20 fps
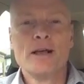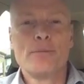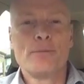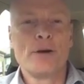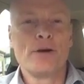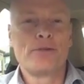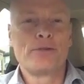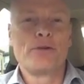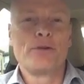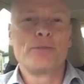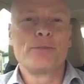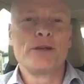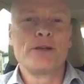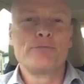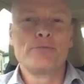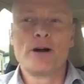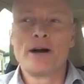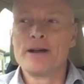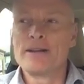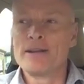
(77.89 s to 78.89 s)
whether it be
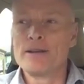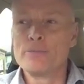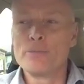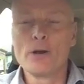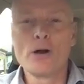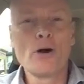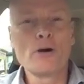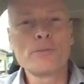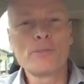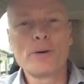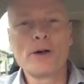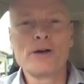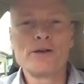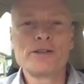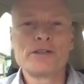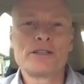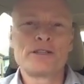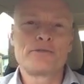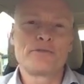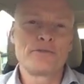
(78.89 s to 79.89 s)
writing blog
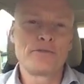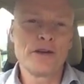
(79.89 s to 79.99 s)
posts,